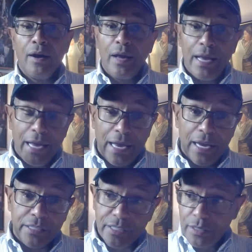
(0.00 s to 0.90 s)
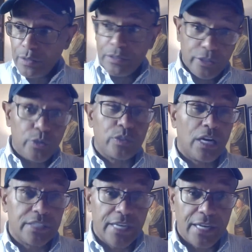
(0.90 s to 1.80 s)
and to the
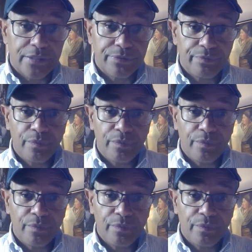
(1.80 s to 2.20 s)
Utah Jazz.